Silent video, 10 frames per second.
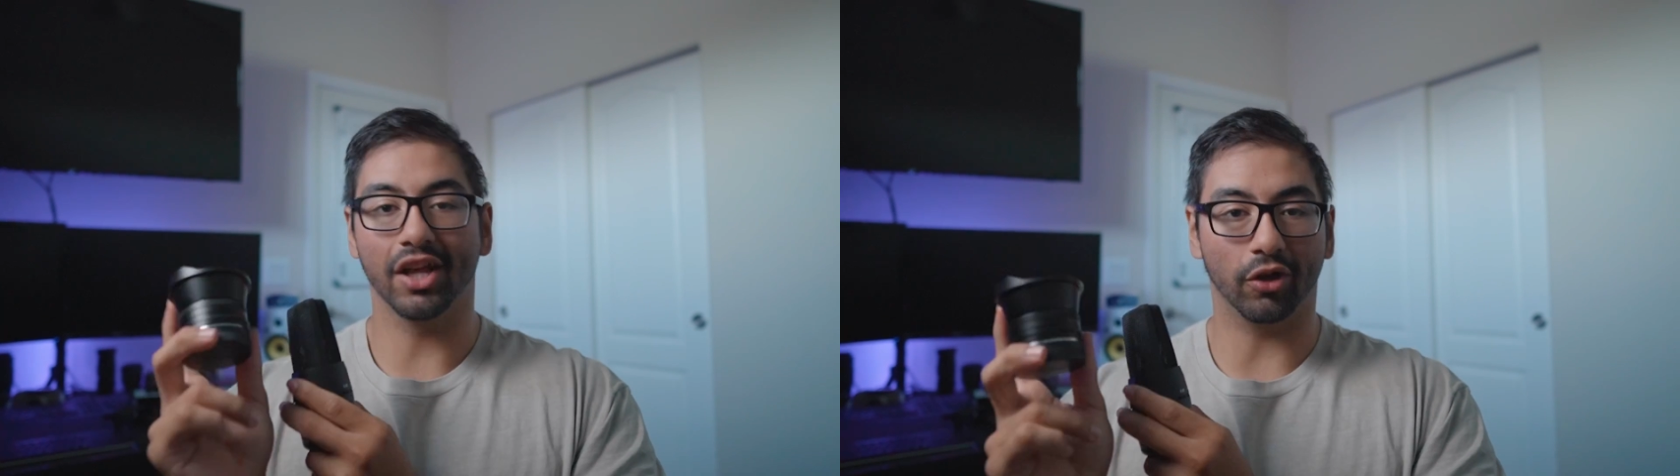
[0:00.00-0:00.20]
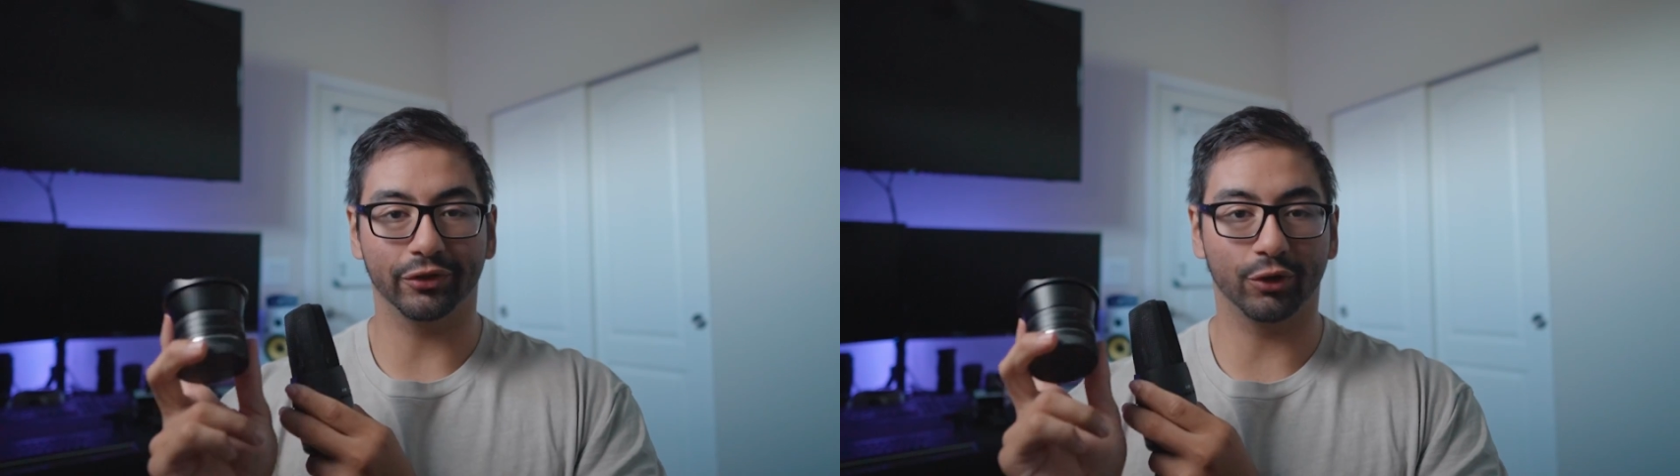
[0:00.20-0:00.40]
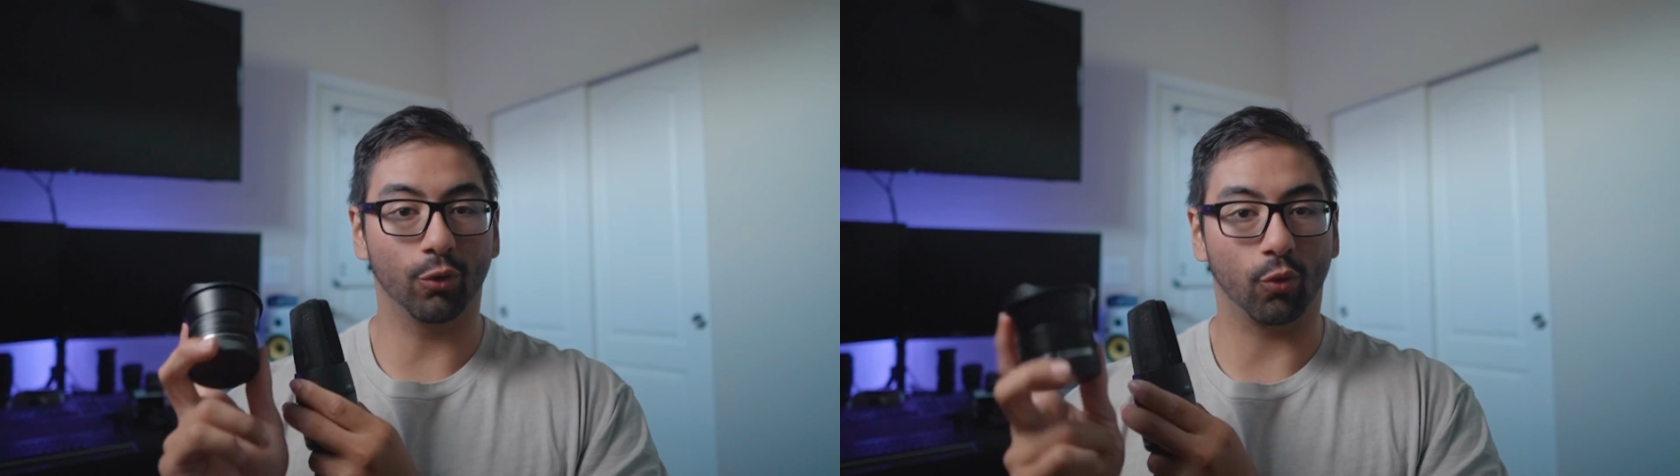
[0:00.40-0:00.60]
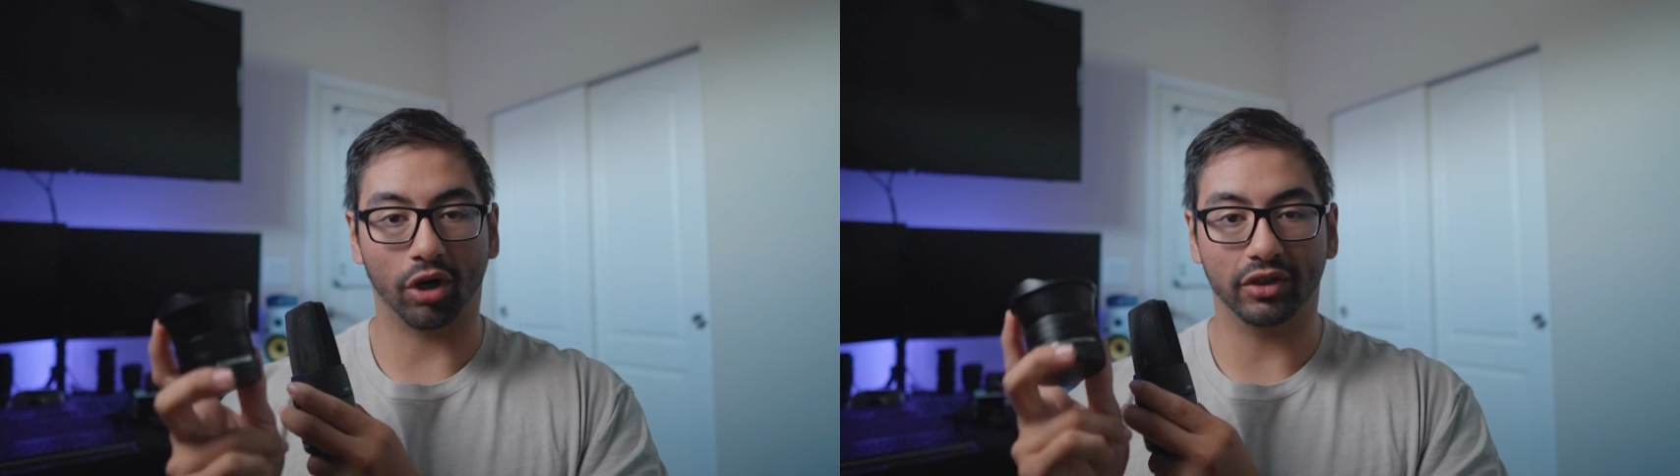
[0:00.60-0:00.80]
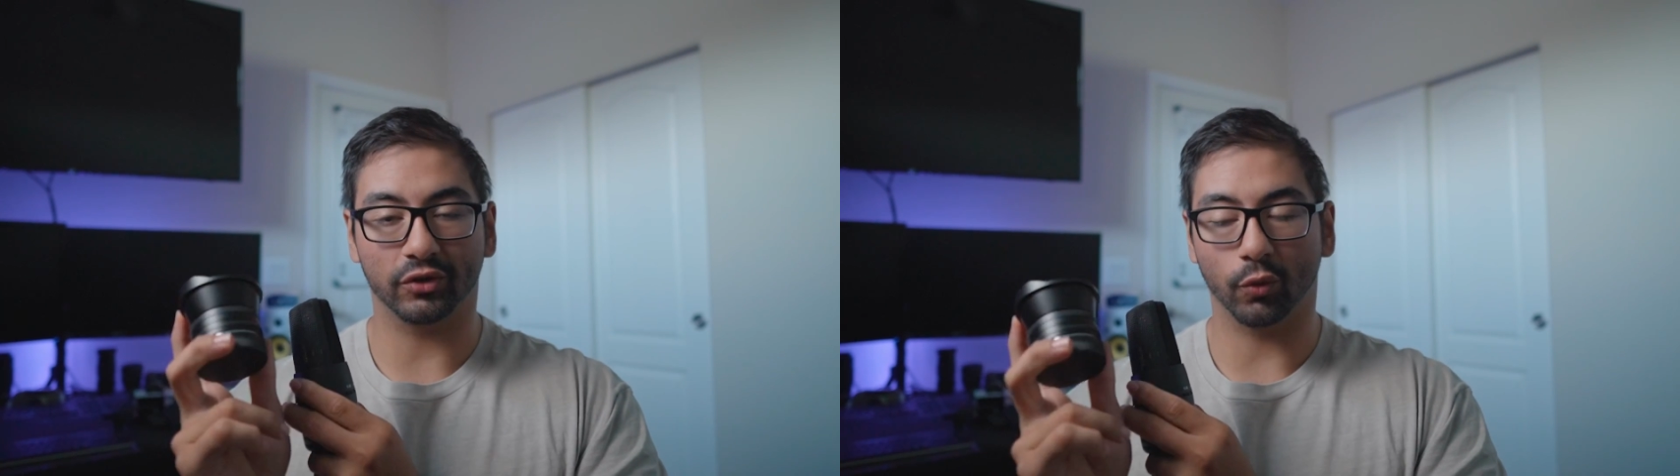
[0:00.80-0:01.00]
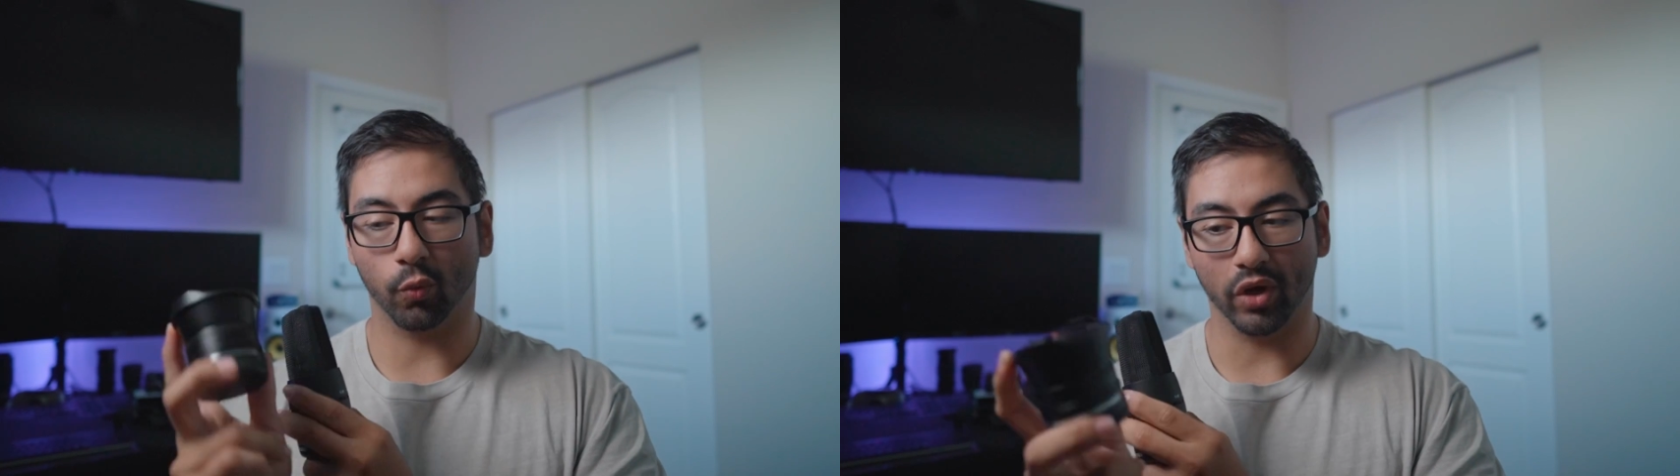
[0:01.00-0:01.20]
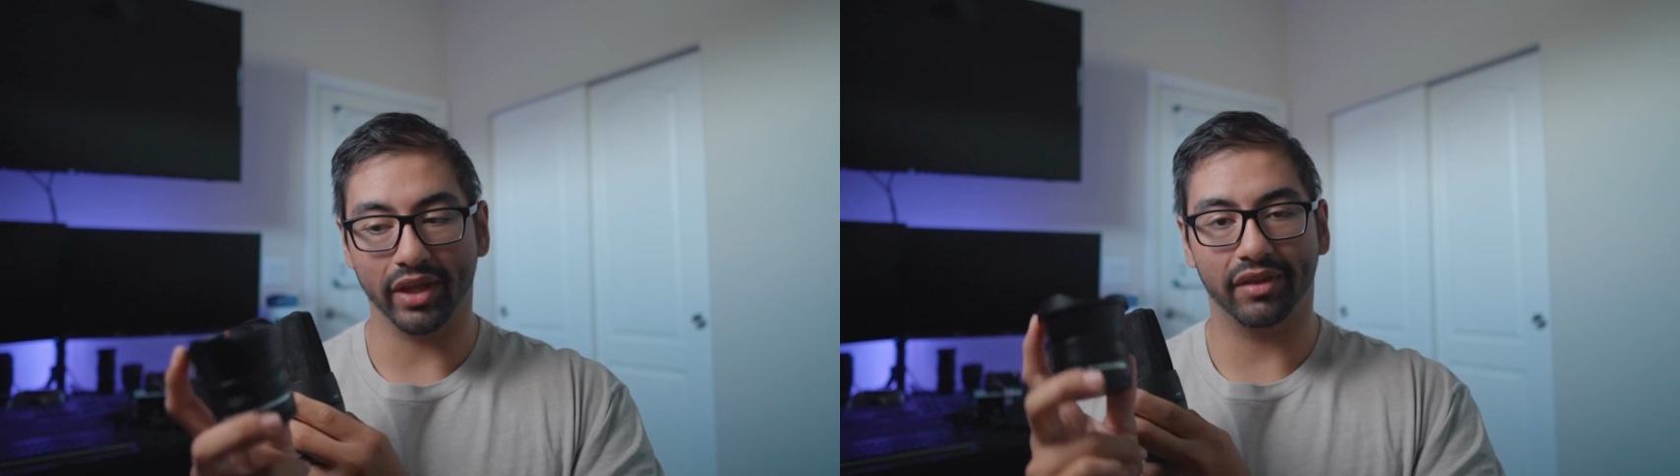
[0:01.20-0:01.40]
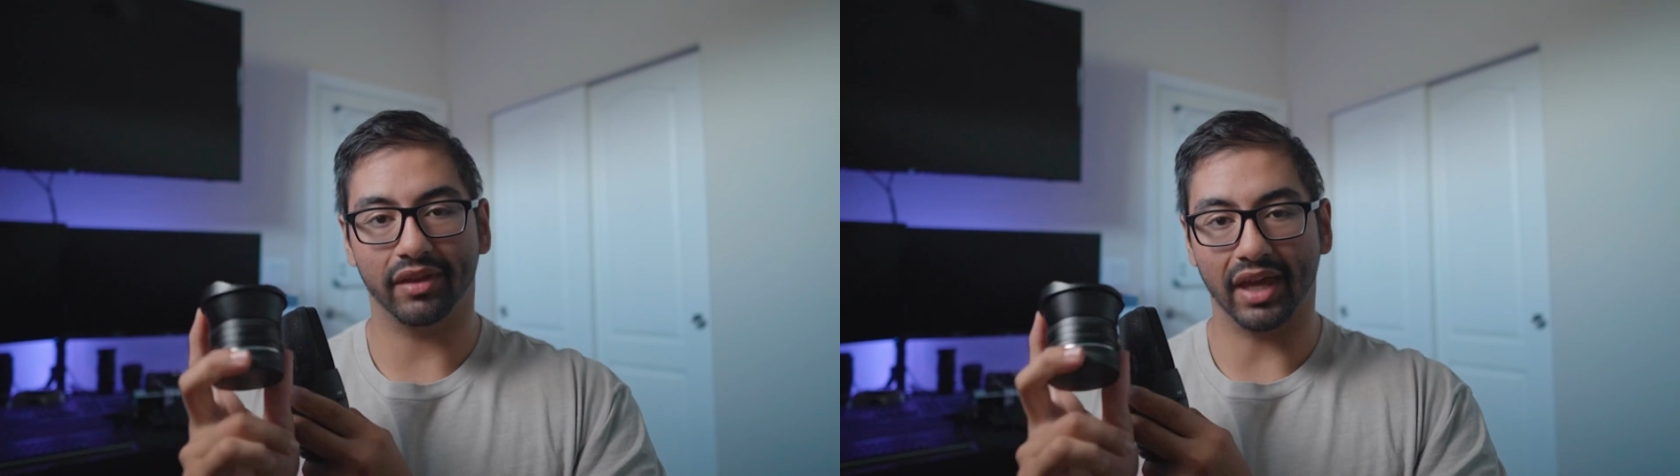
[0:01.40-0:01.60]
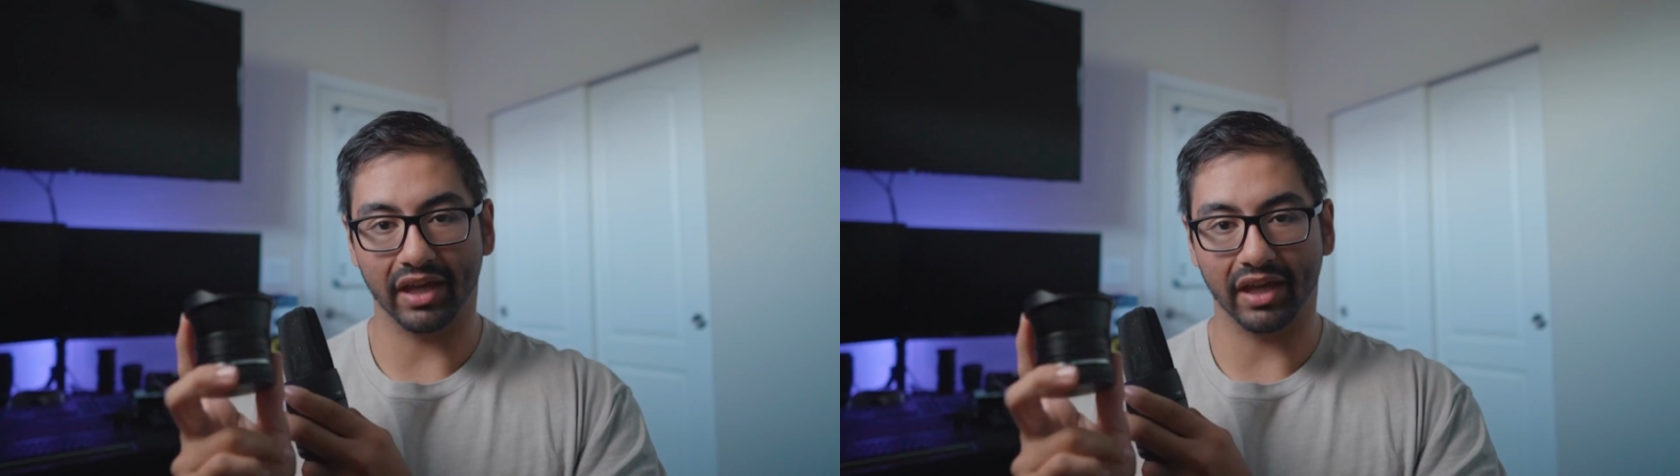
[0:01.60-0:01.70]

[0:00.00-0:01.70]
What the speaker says: it also works with